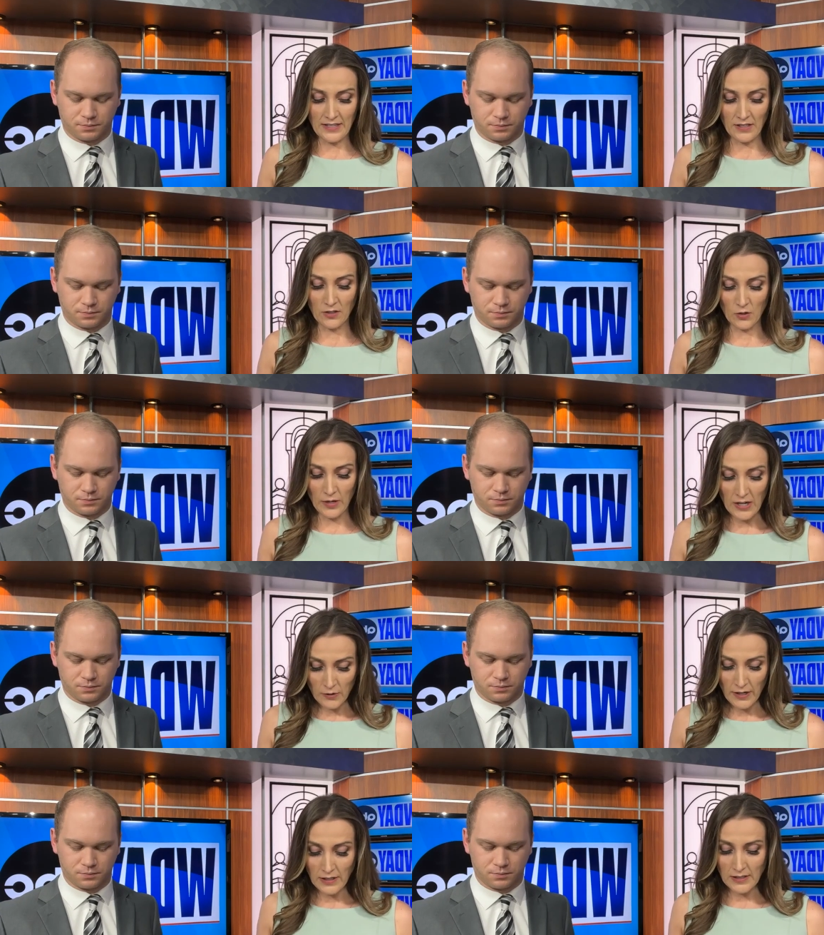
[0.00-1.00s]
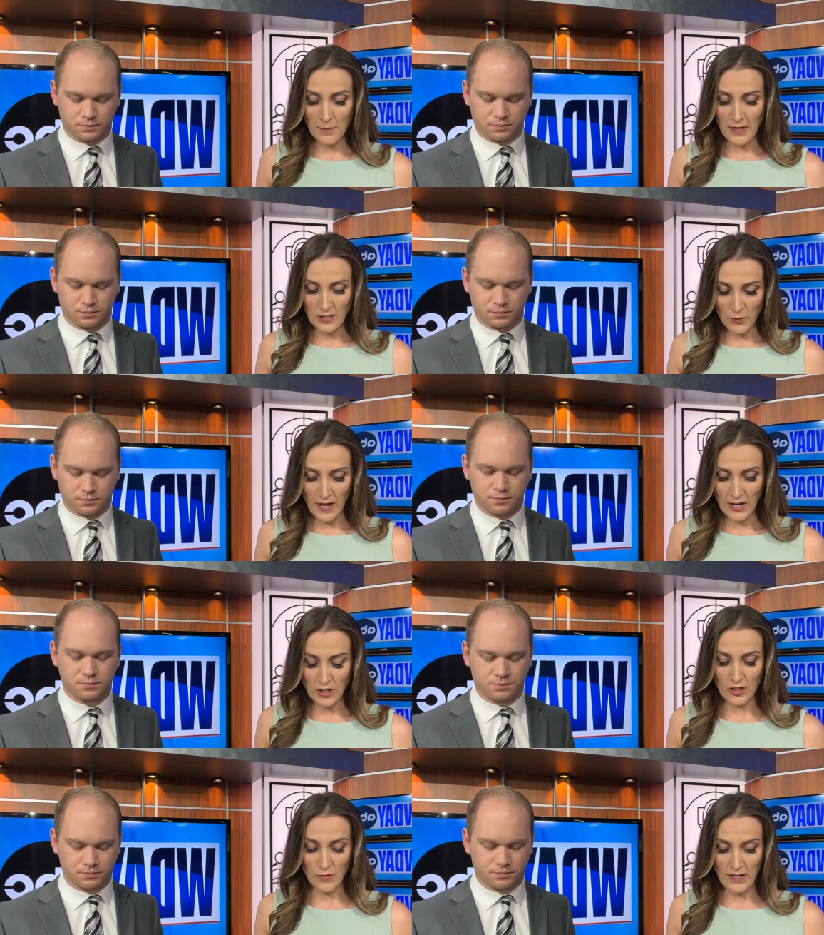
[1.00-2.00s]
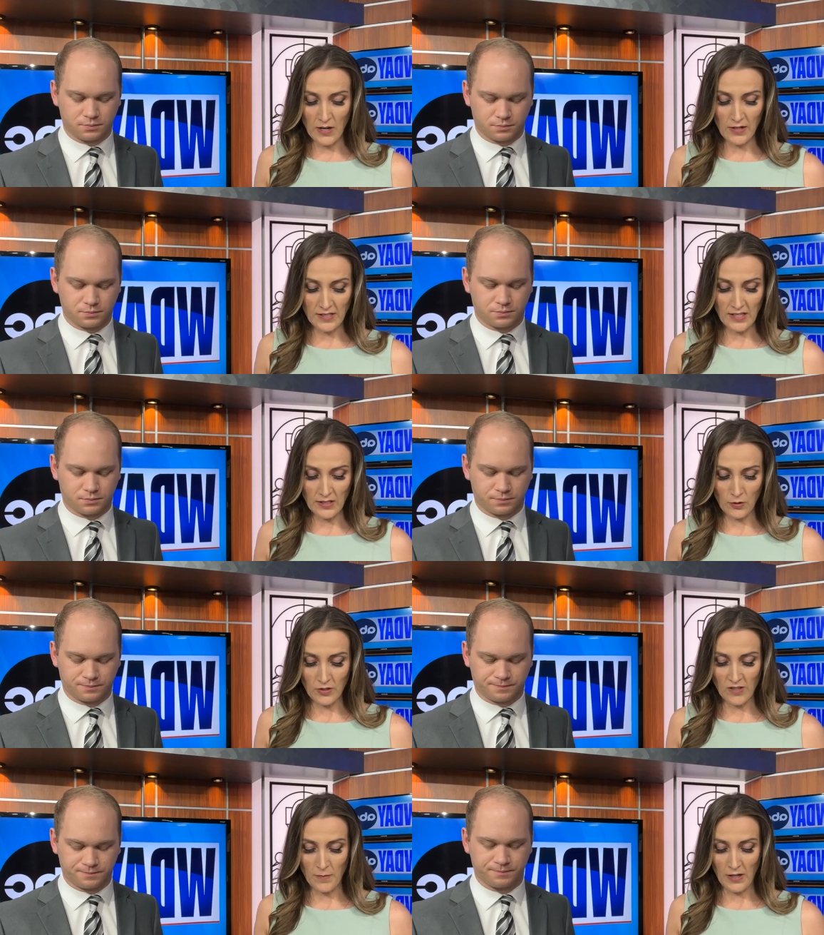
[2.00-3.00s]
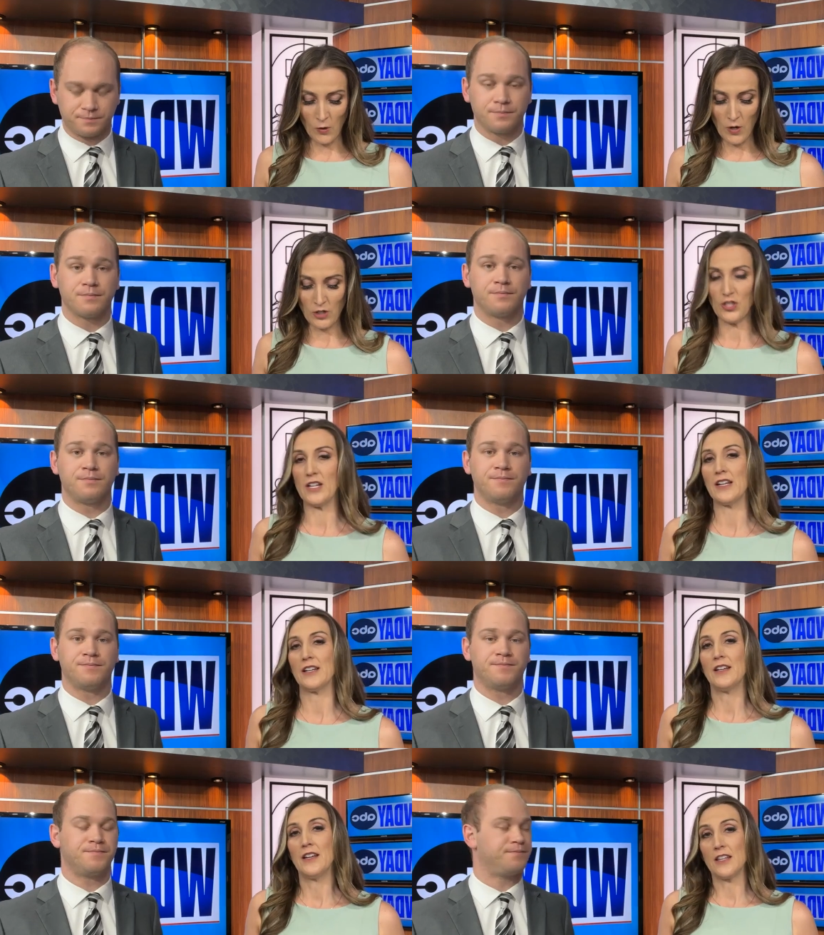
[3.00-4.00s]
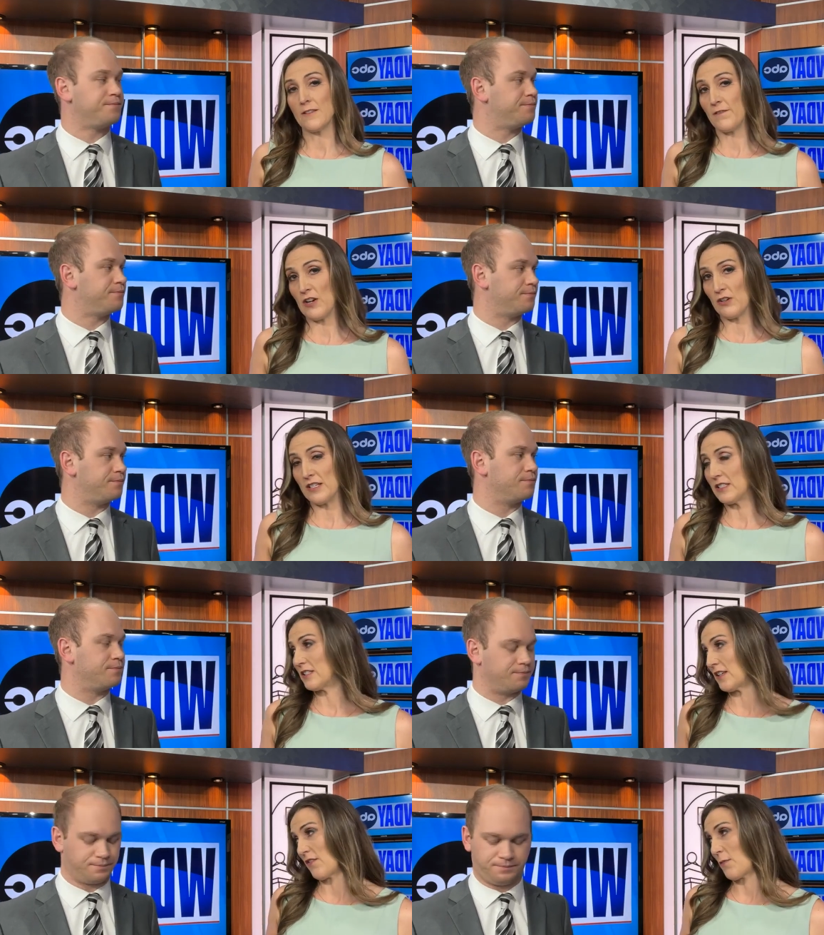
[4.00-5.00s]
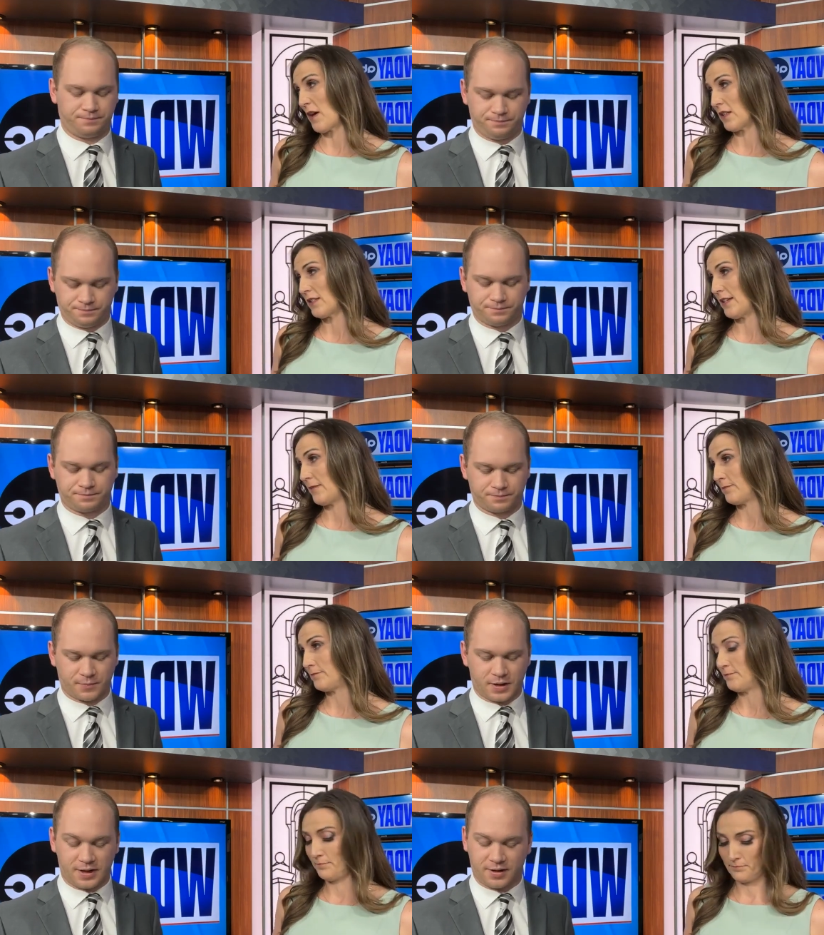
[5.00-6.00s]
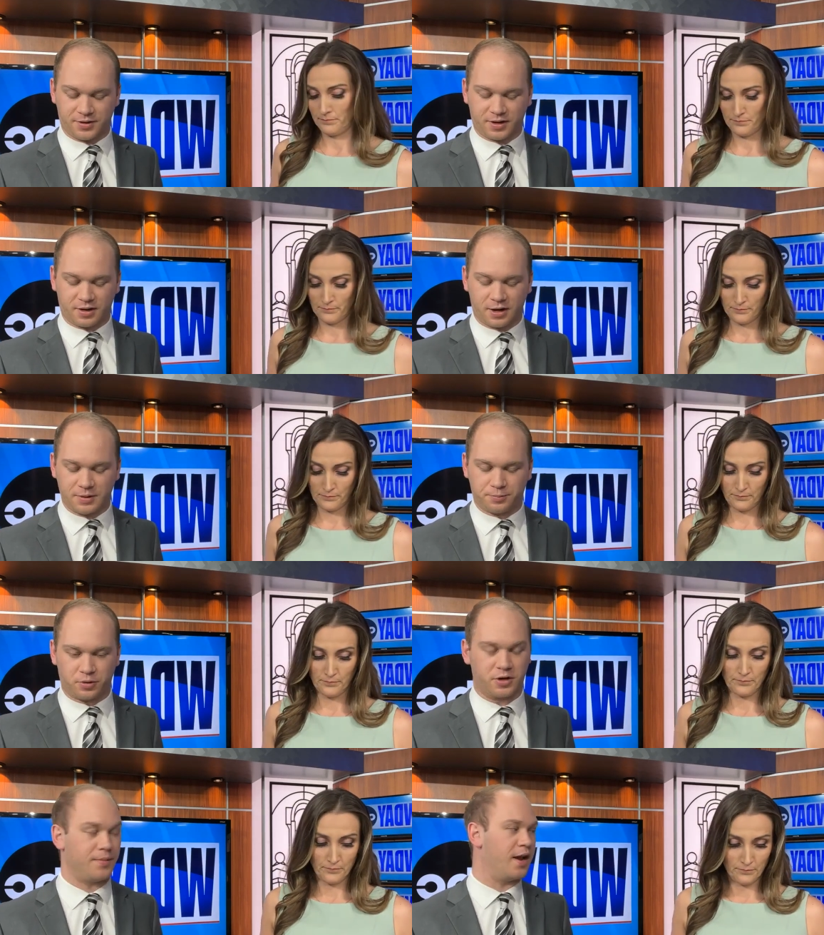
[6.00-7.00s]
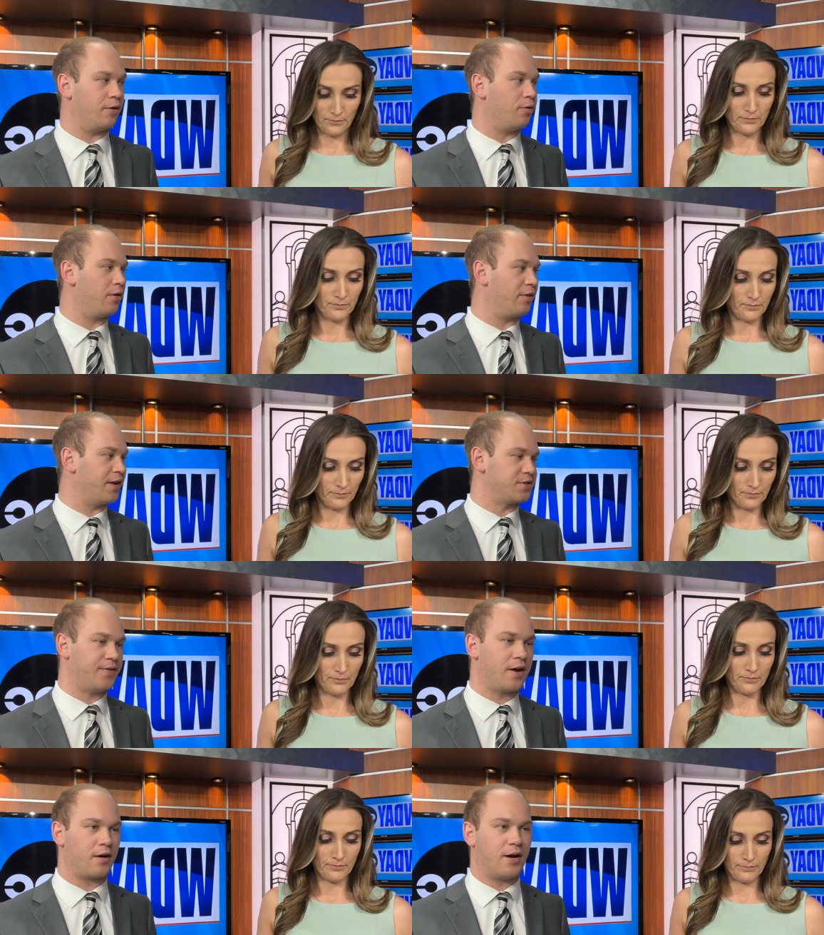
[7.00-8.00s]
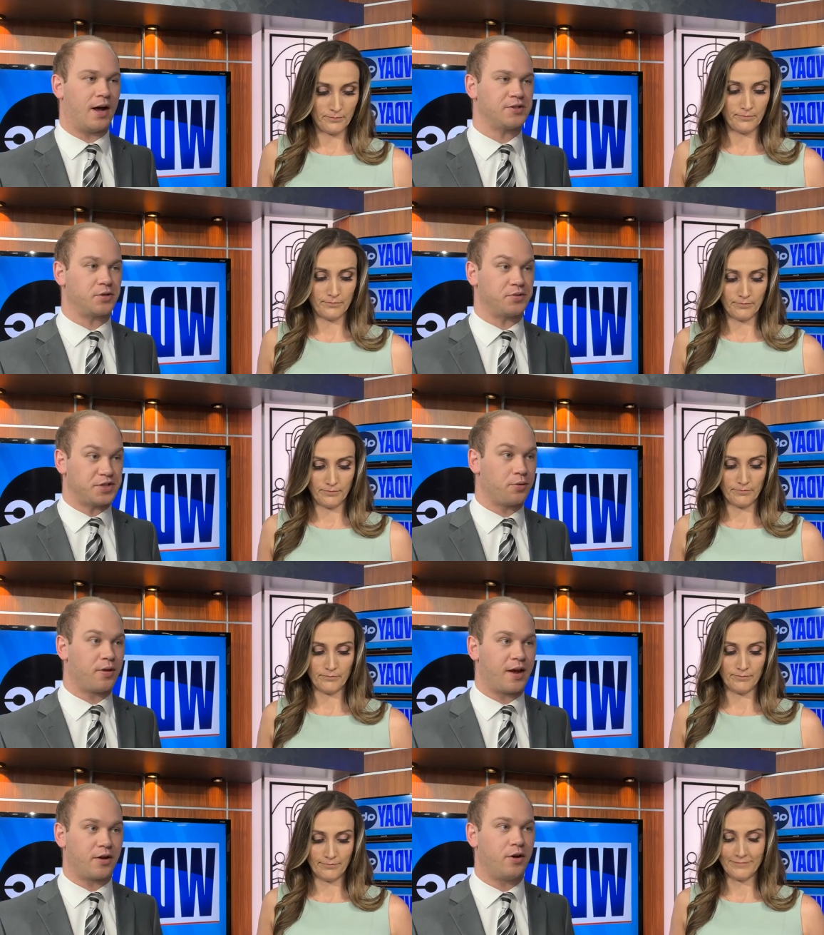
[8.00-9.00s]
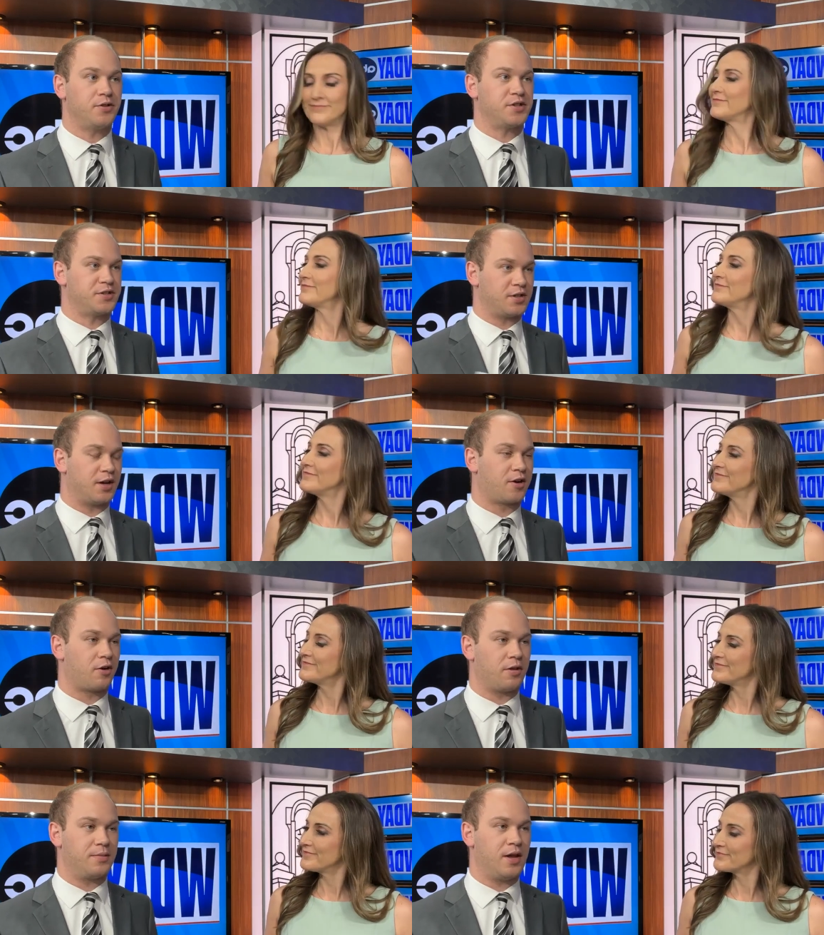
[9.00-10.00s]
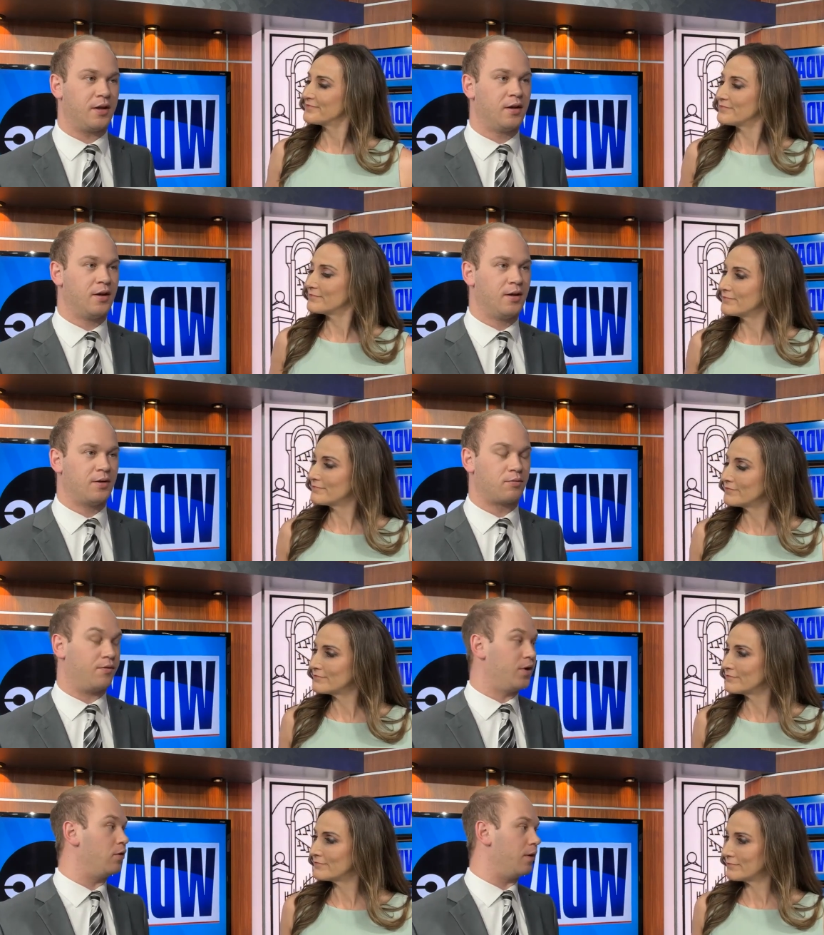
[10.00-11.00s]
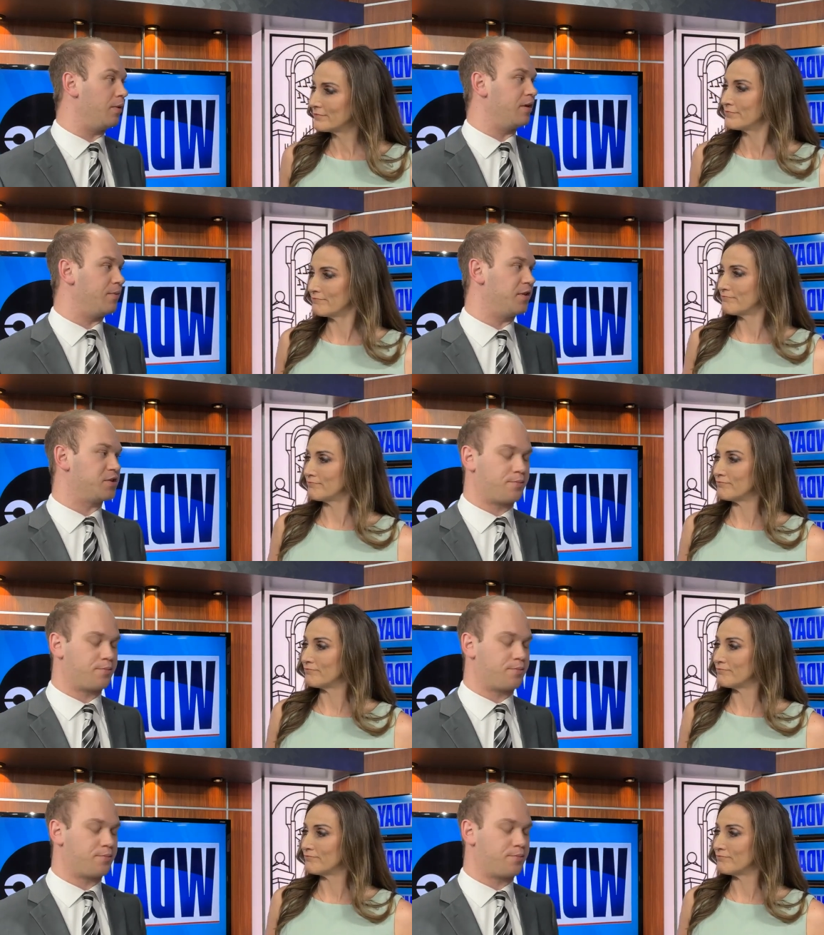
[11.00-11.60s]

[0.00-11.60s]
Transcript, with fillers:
Speaker 1: he is also hearing some mixed reactions. Right now, he says students have been questioning the fairness of the mm-hmm. policy.
Speaker 2: Yeah, I think a lot of people are debating whether that's fair or not. So we'll see where that goes. It's uh, currently being reviewed, I believe, by mm-hmm. the